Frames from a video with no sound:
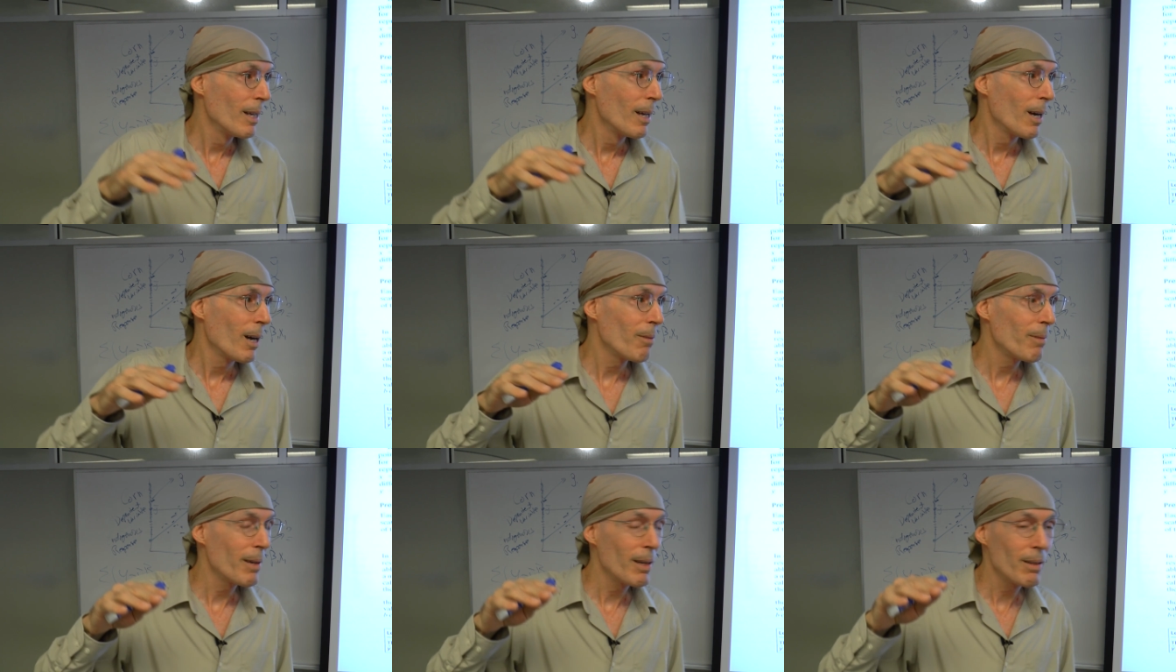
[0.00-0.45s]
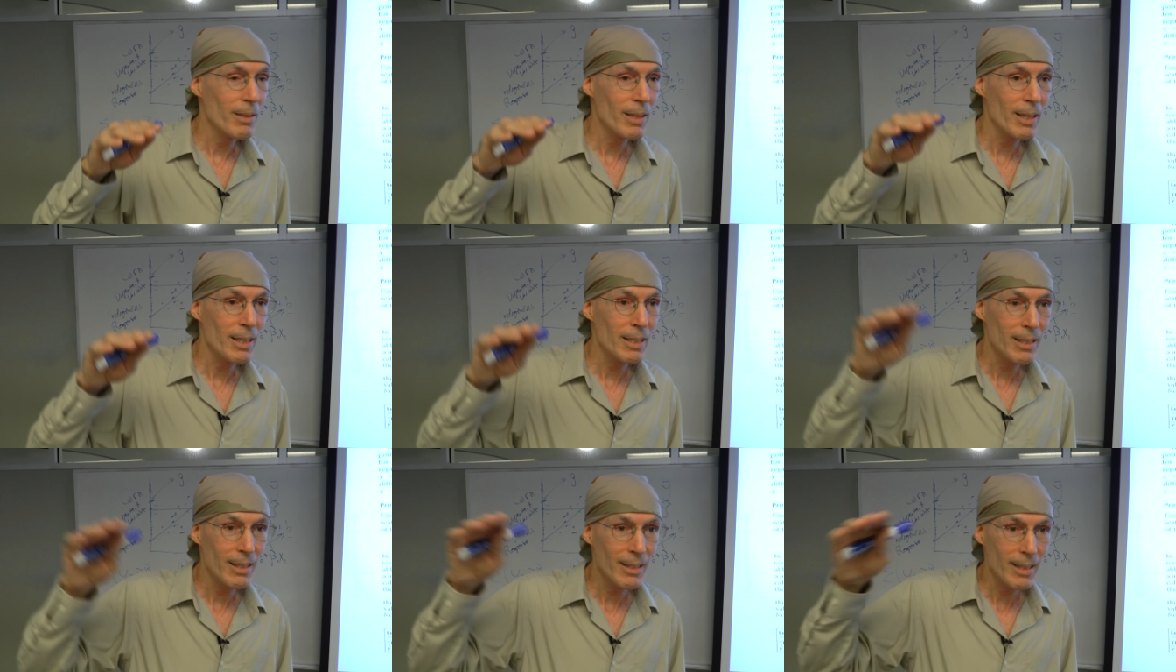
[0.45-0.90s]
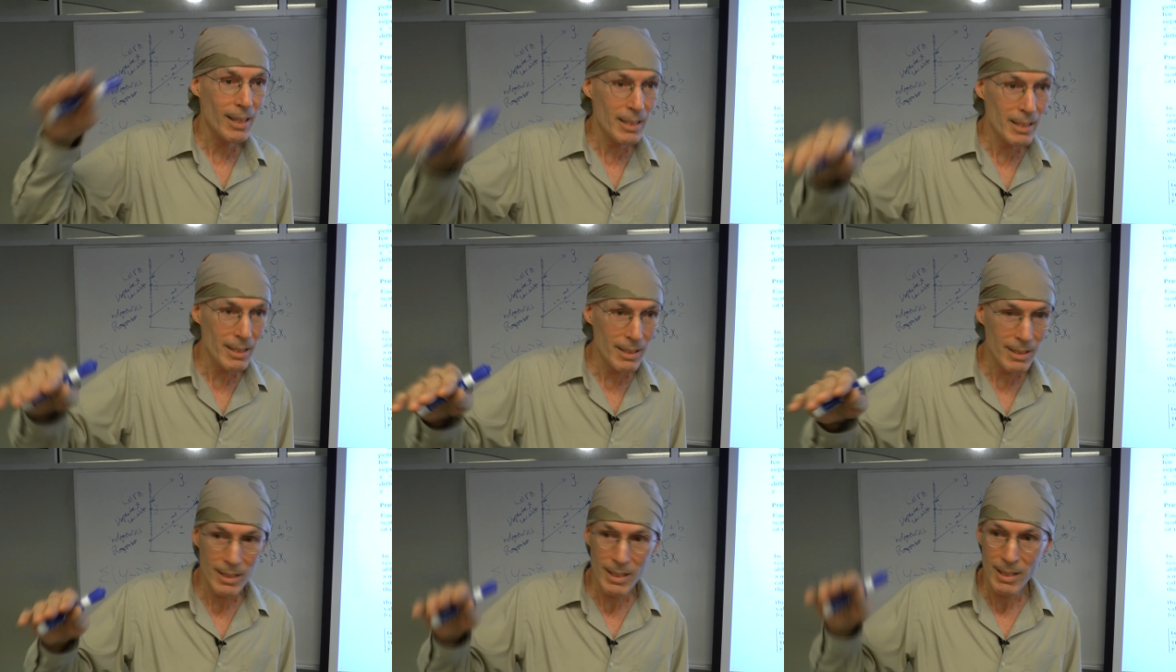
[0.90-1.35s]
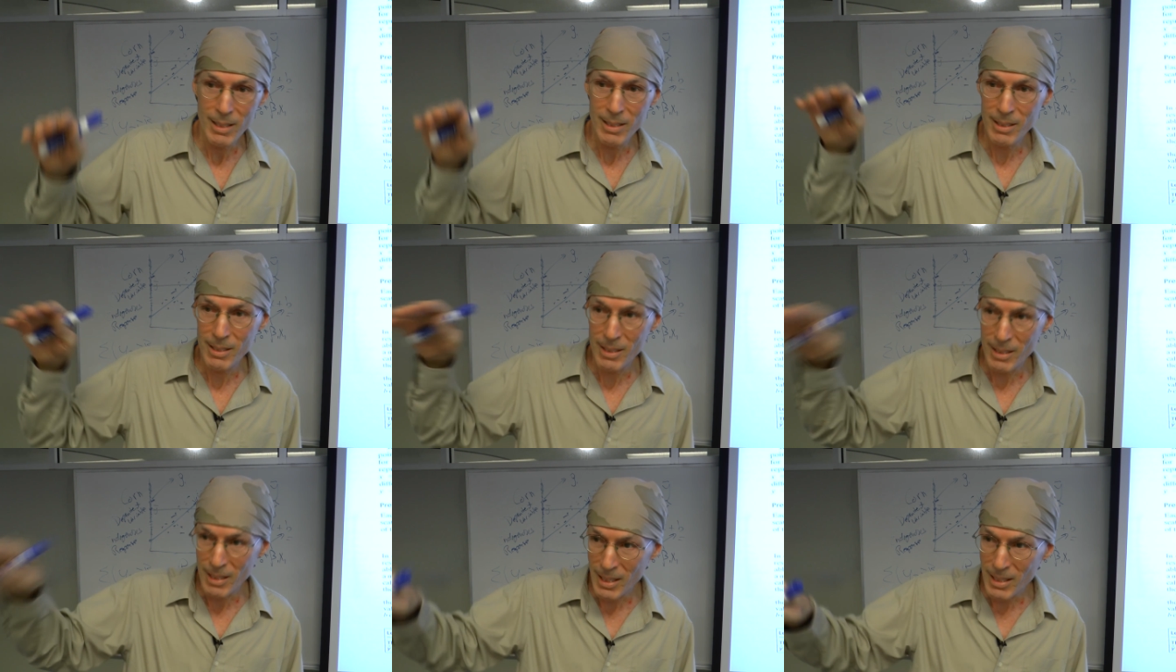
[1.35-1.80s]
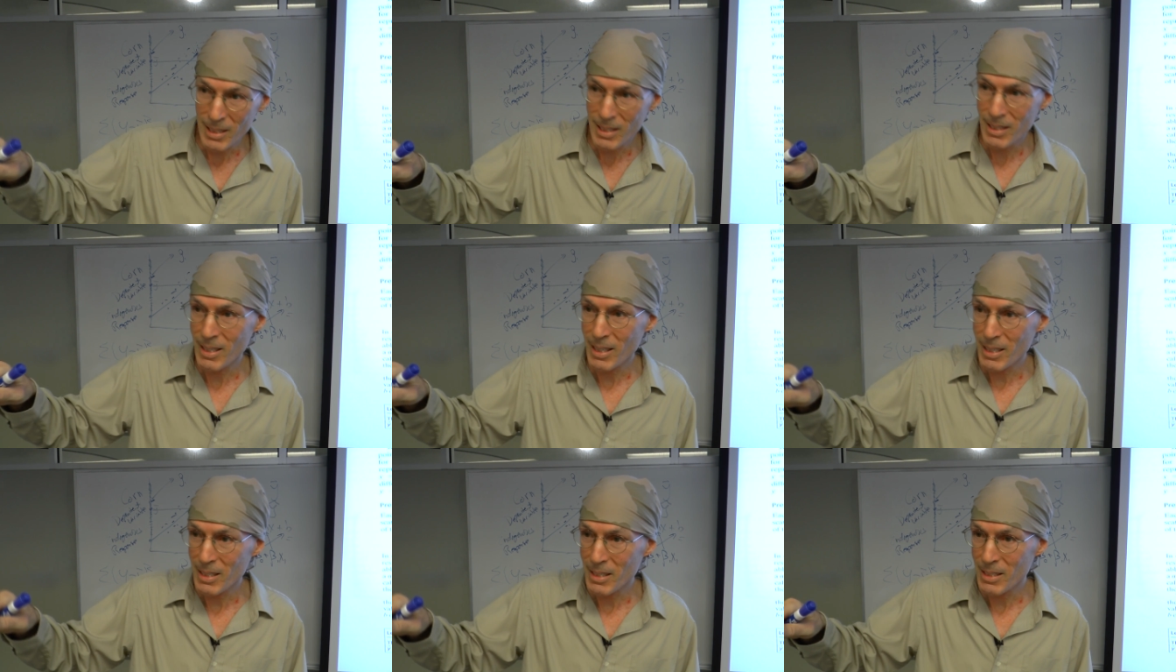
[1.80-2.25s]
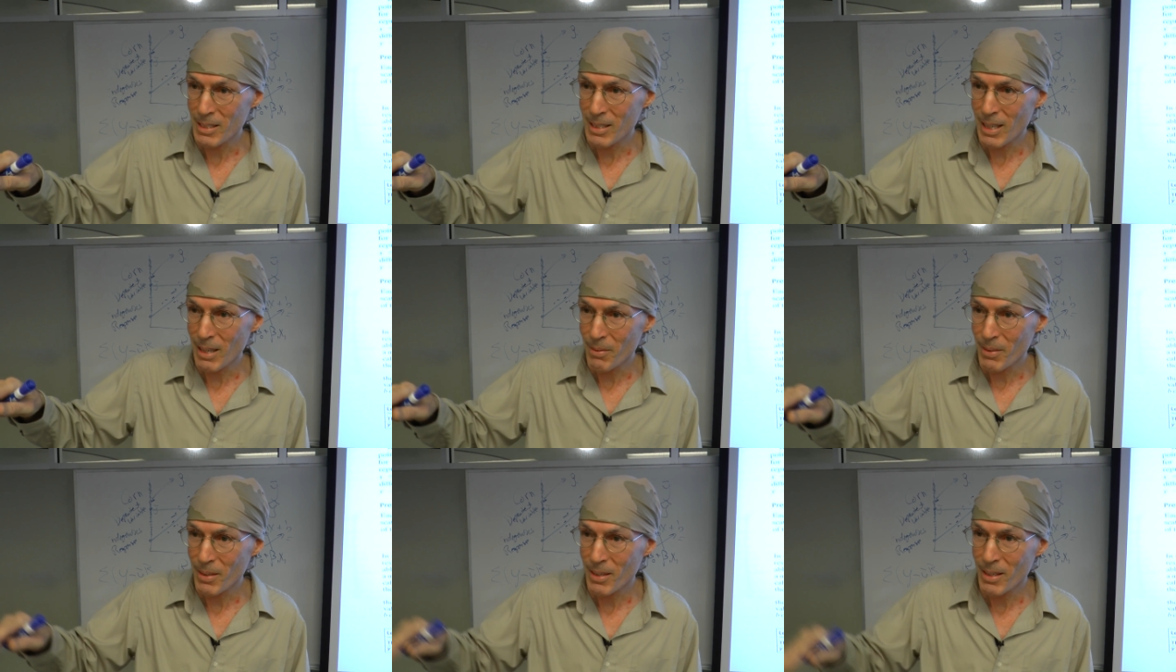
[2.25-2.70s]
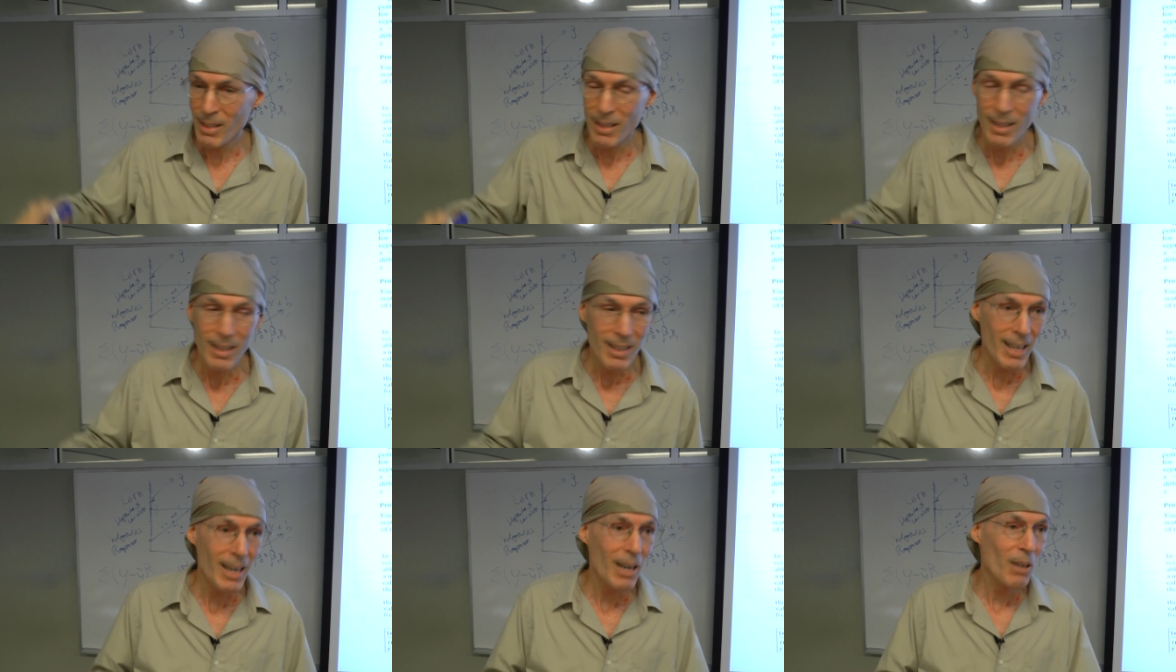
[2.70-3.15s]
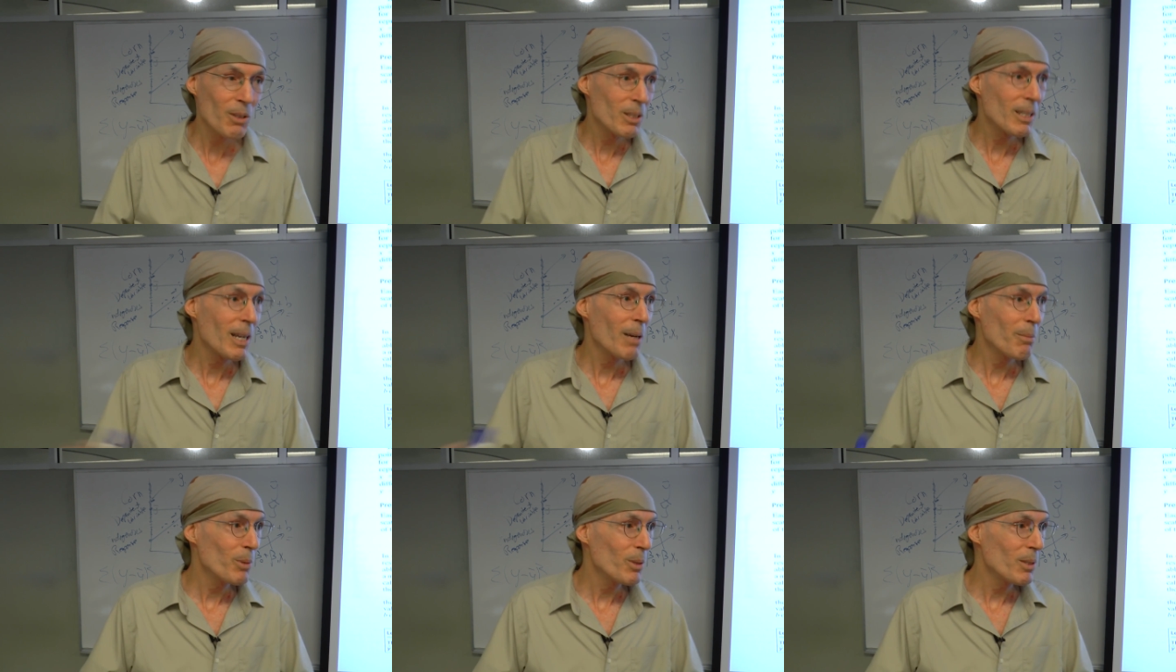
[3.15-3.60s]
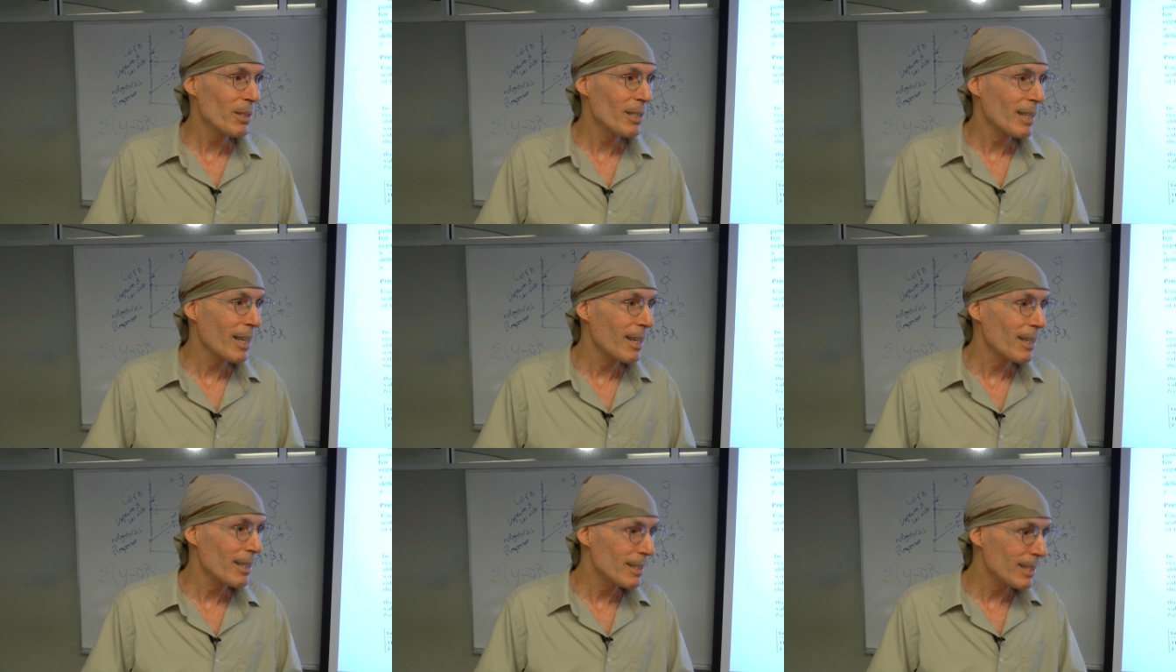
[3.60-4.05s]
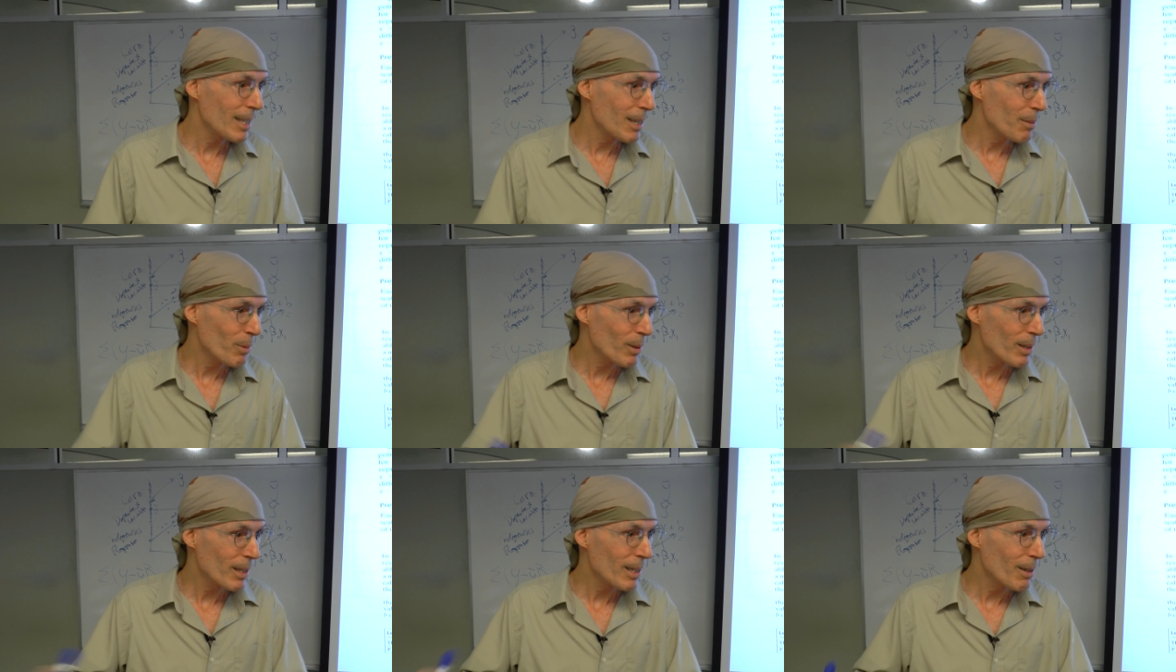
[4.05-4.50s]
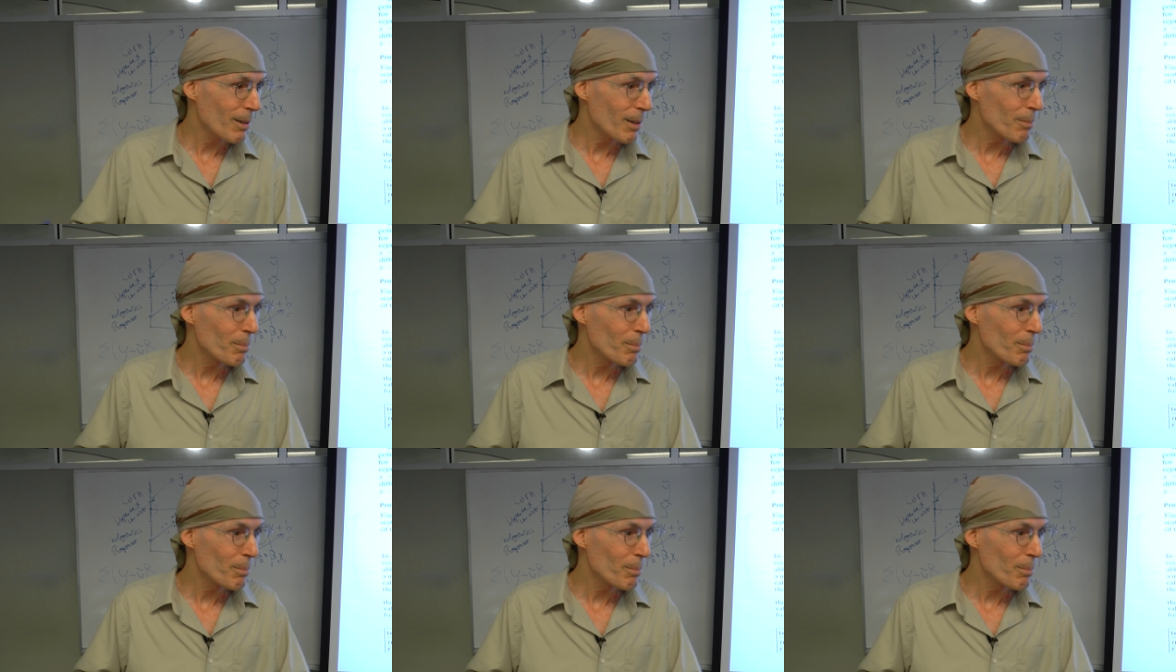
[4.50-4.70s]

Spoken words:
around 1996 and 1997, then I'll stop using that example.